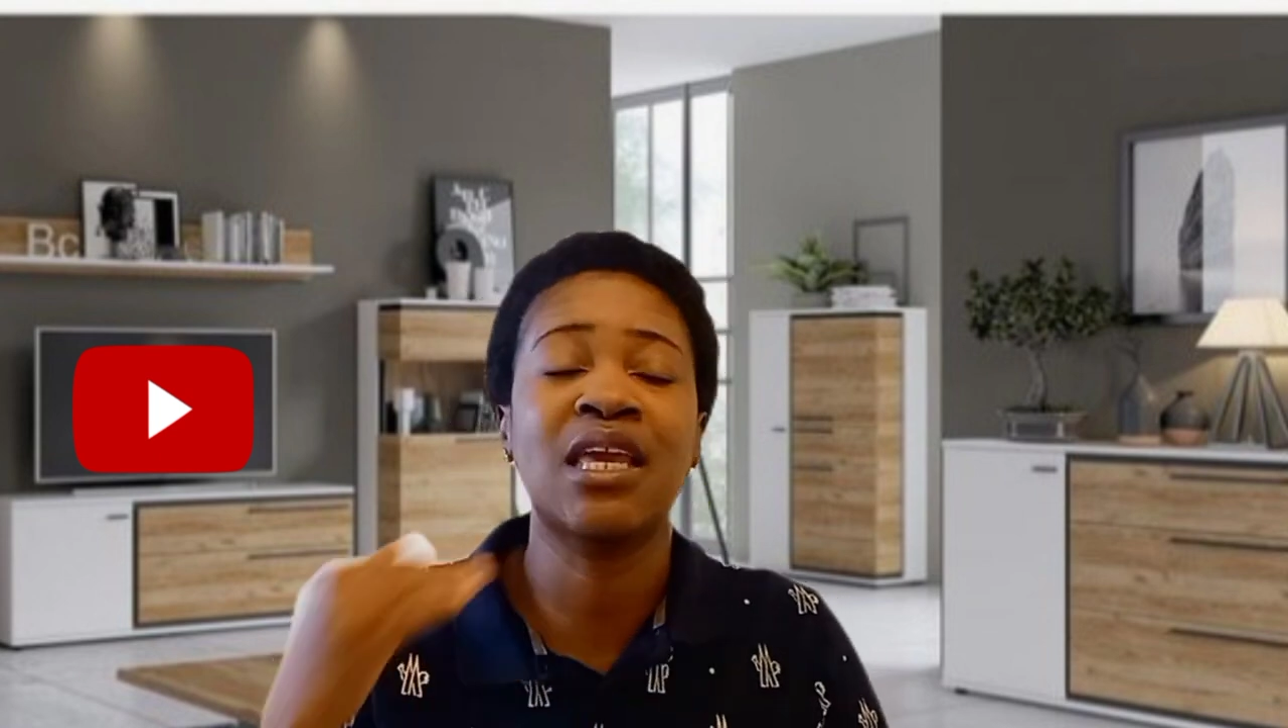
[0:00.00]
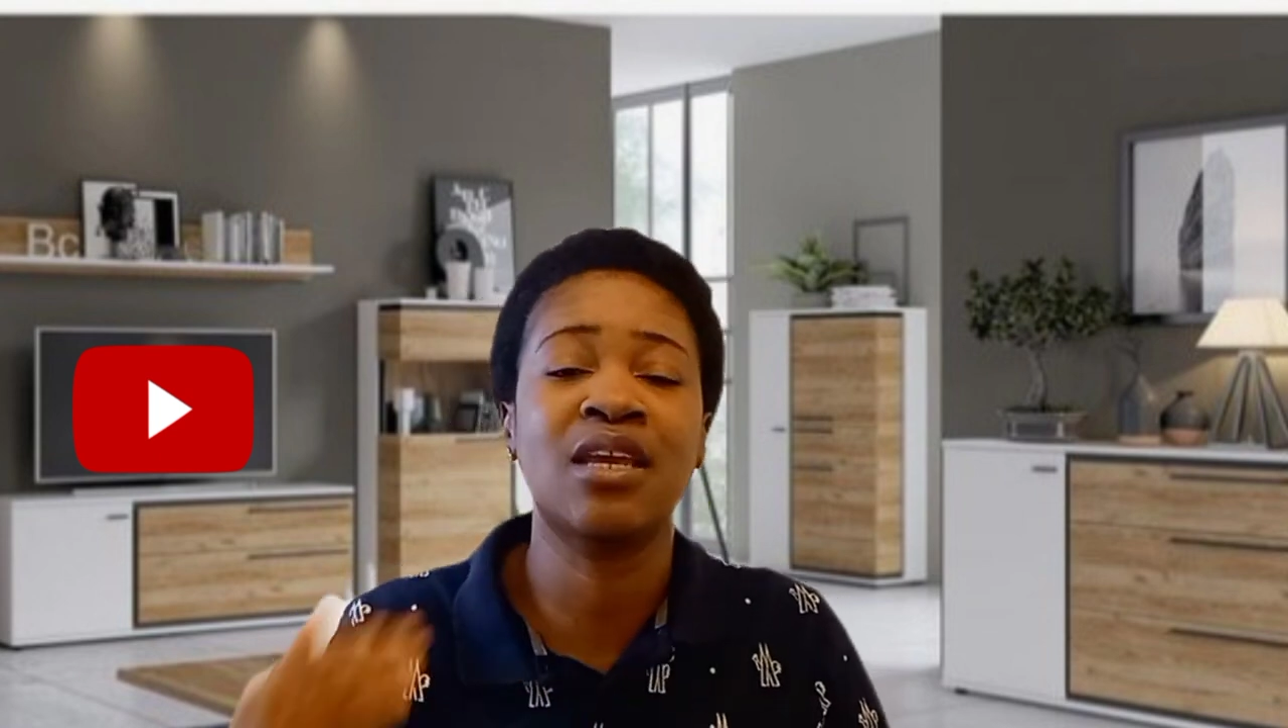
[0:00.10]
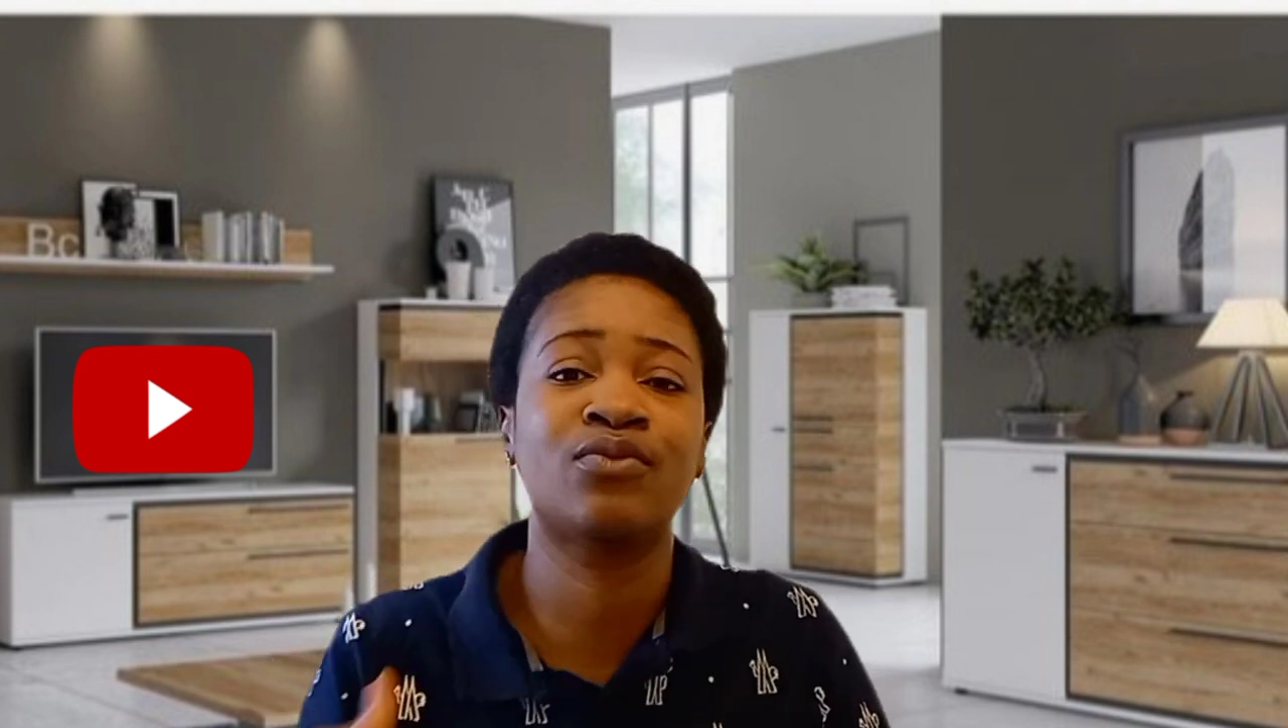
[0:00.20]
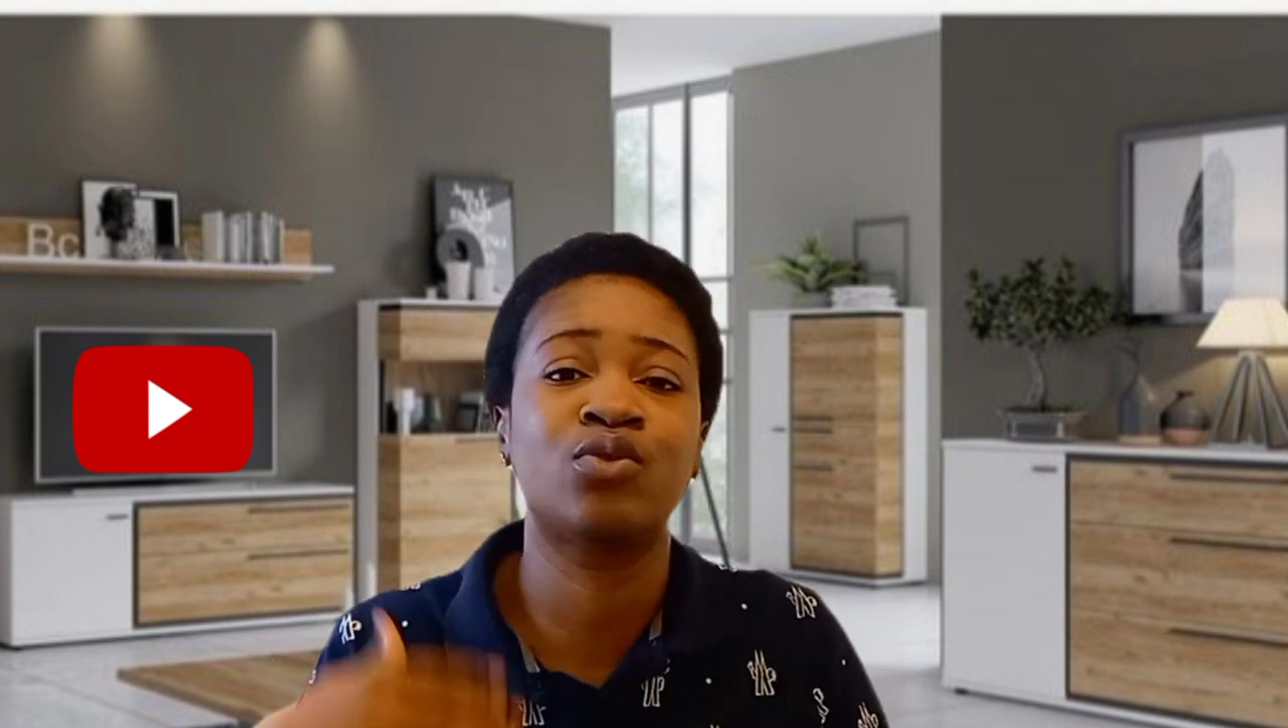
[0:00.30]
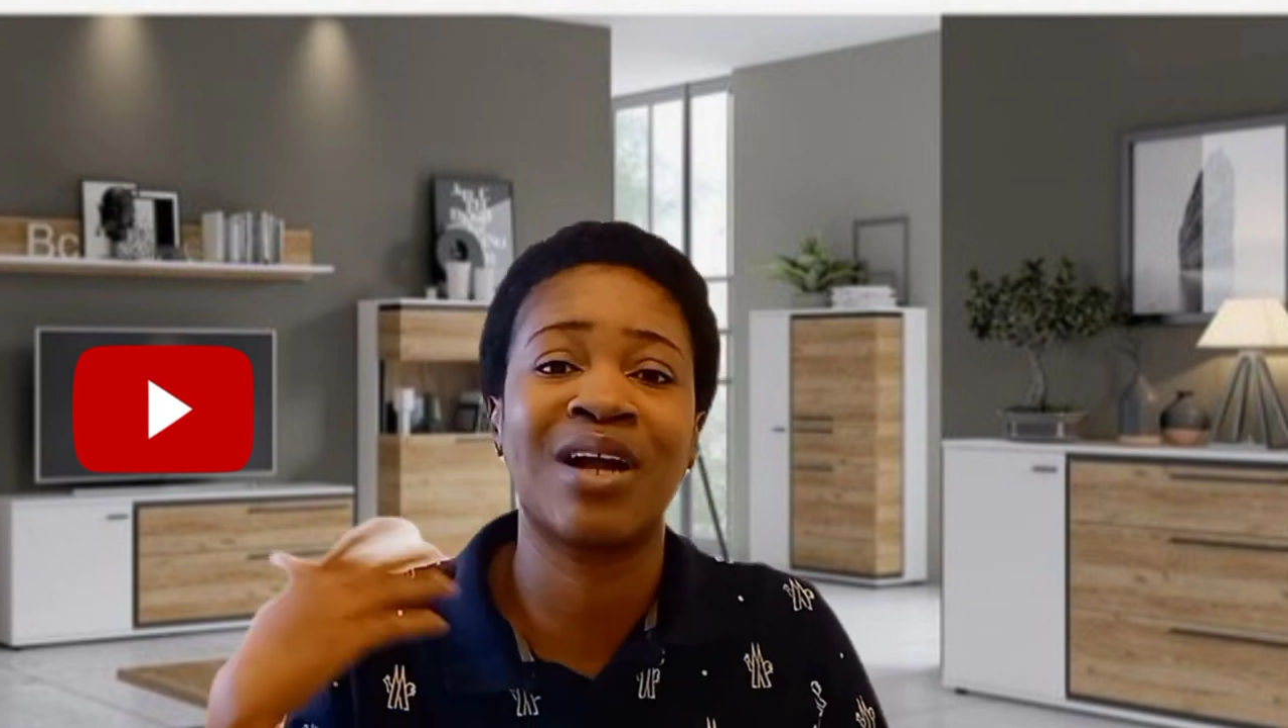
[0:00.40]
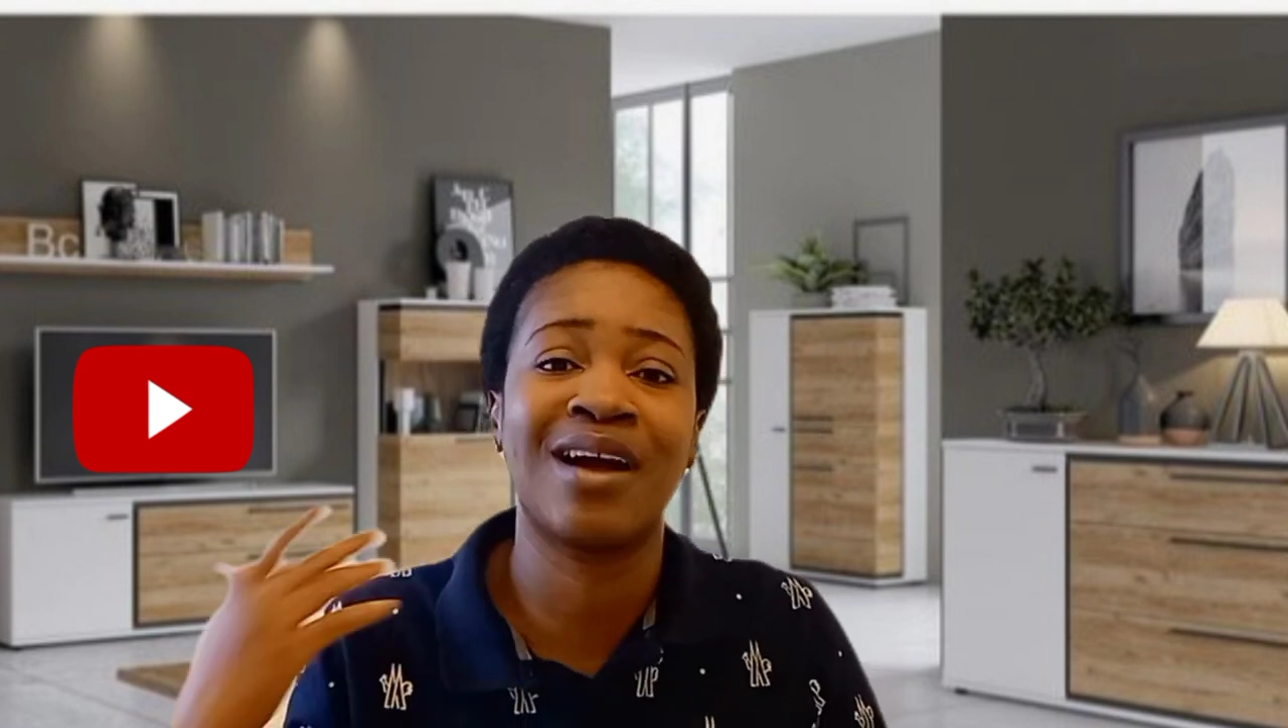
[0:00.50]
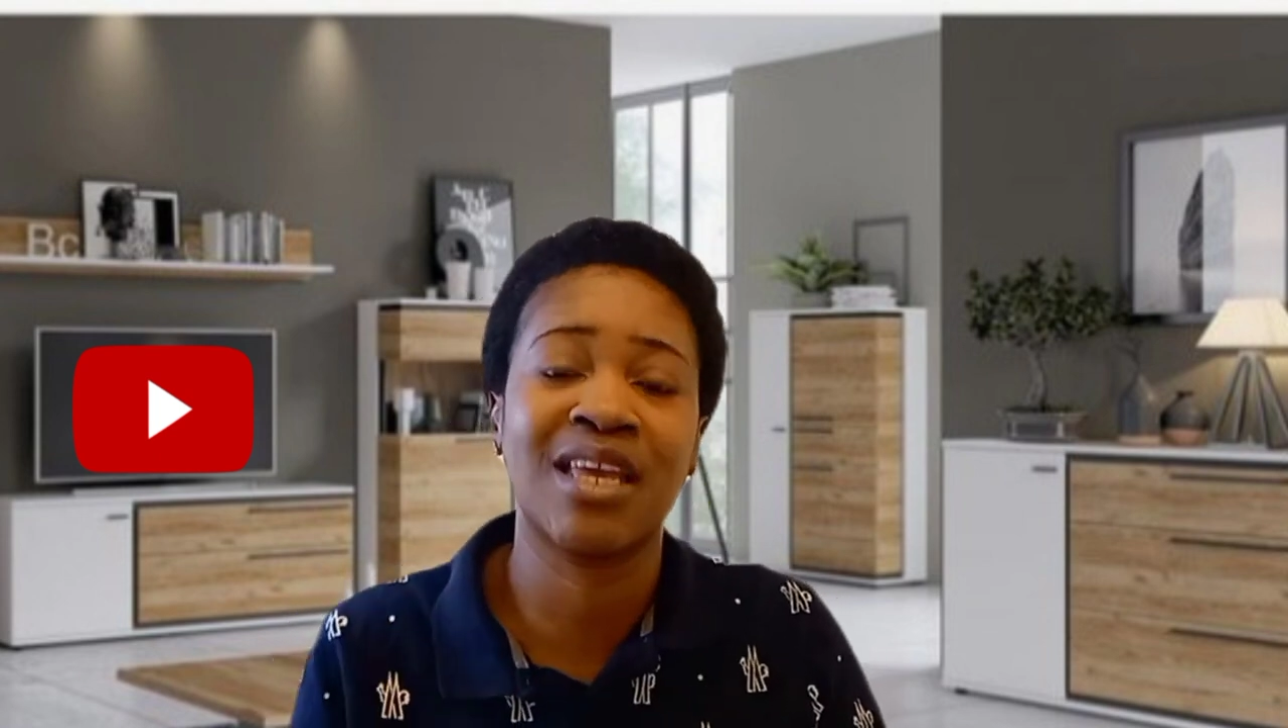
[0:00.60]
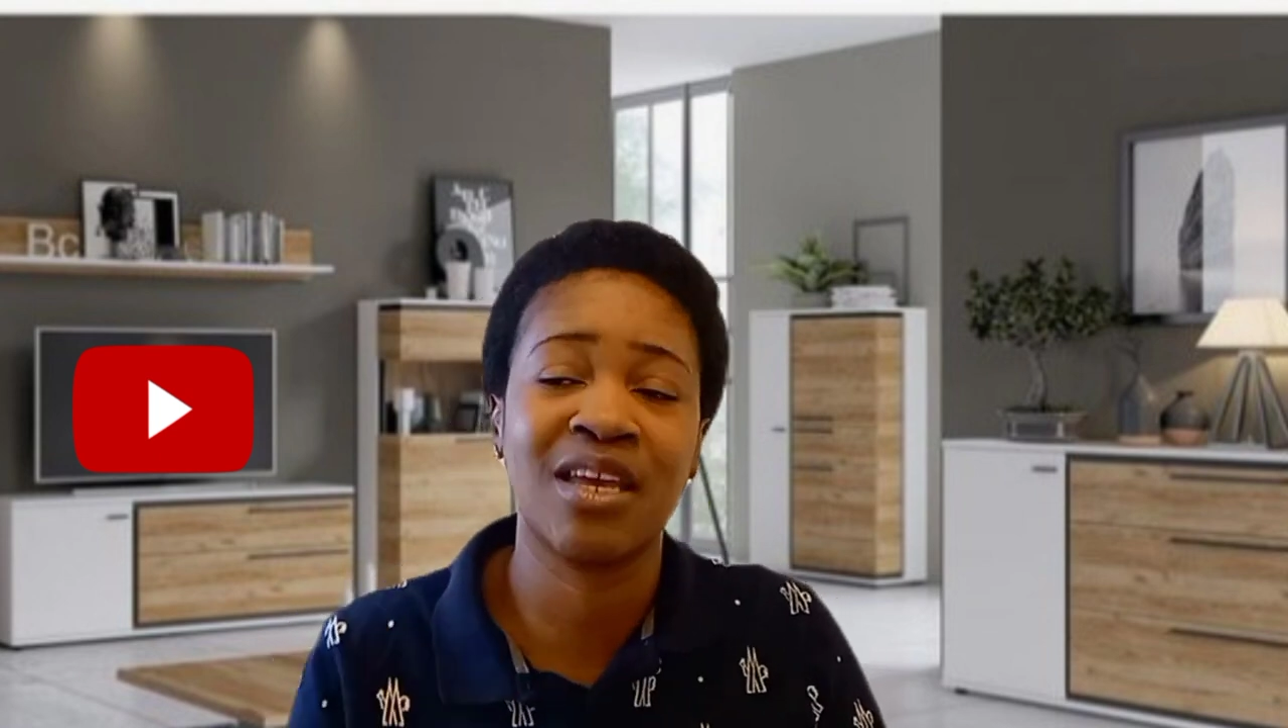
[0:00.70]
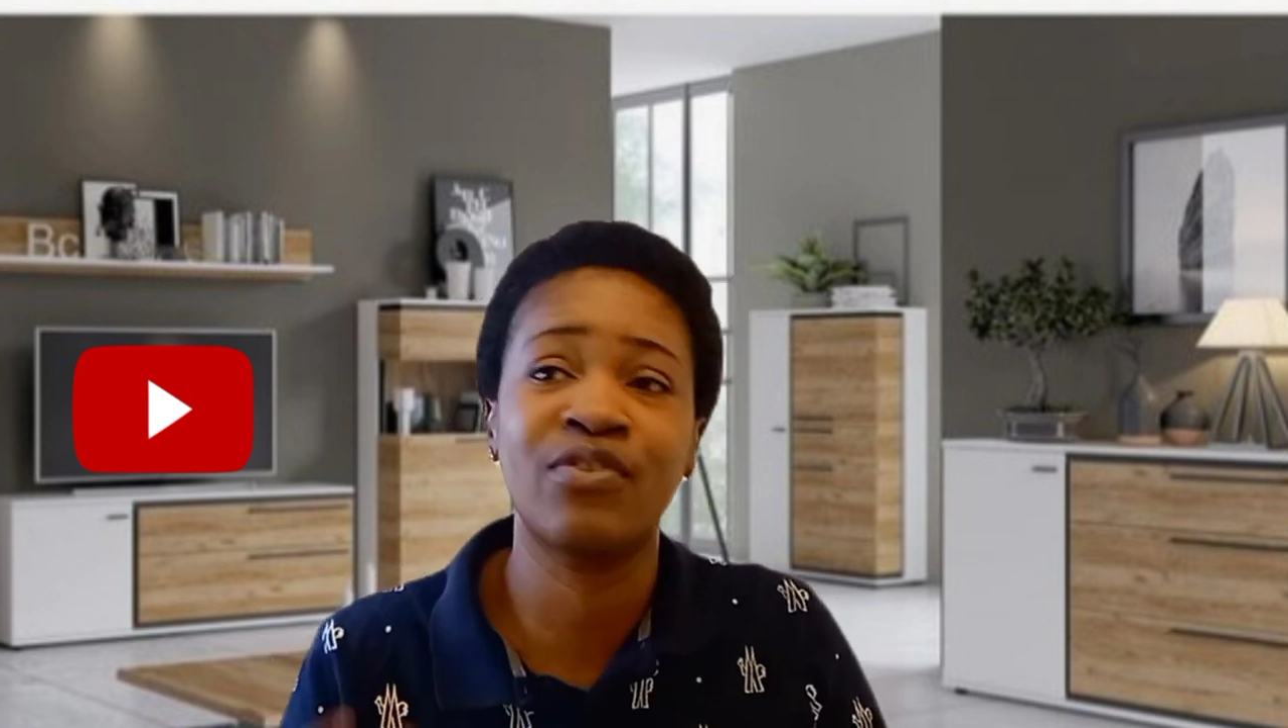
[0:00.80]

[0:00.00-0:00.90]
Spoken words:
gifts you can give